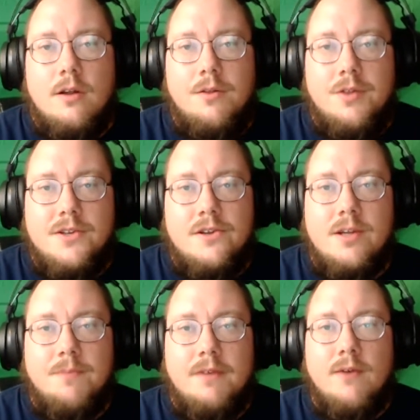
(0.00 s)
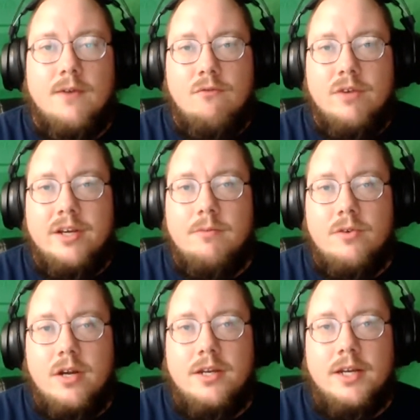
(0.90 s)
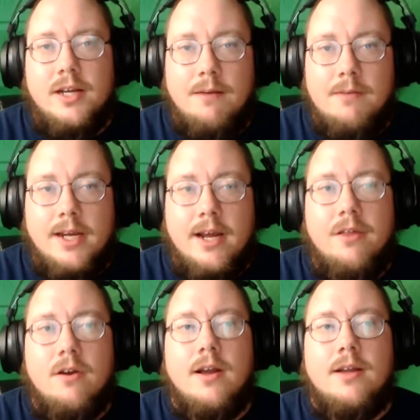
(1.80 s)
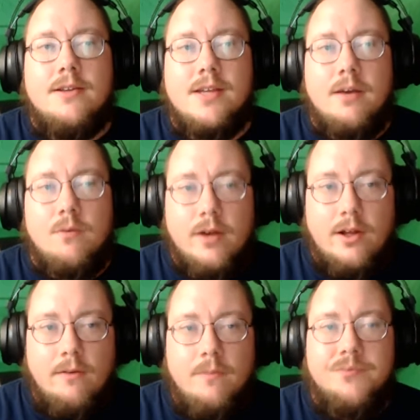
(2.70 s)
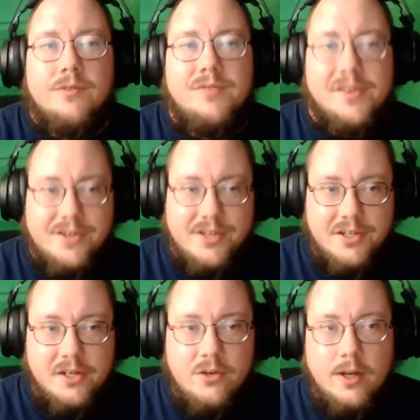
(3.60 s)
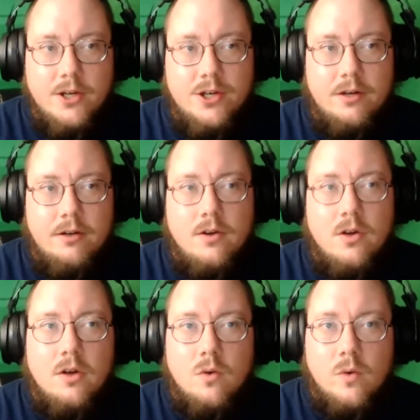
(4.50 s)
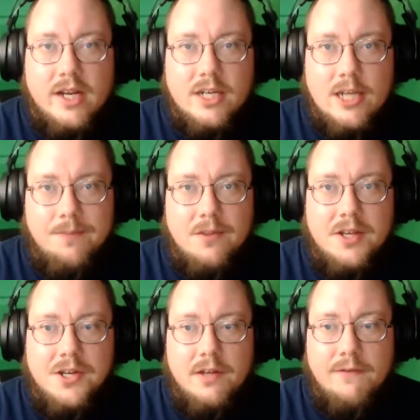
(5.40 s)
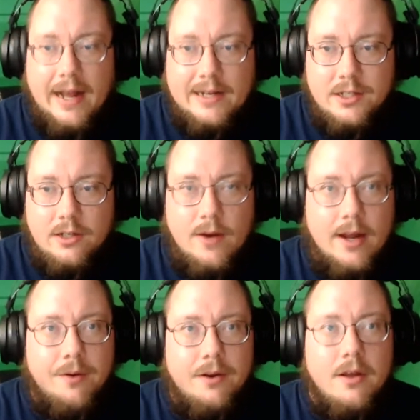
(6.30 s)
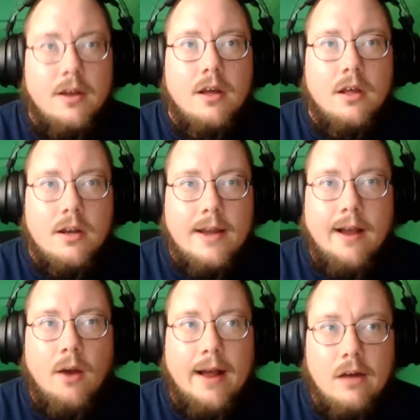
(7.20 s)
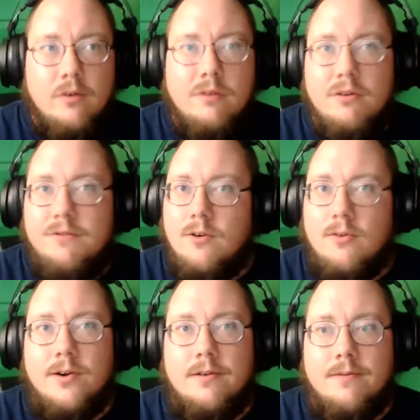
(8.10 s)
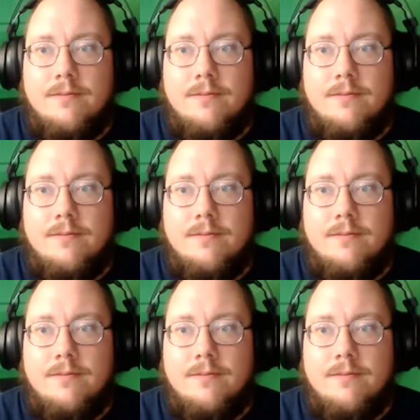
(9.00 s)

this is something for every community to come together and say, well, this is the situation. We accept that these are the facts in the ground. Now, how do we move forward?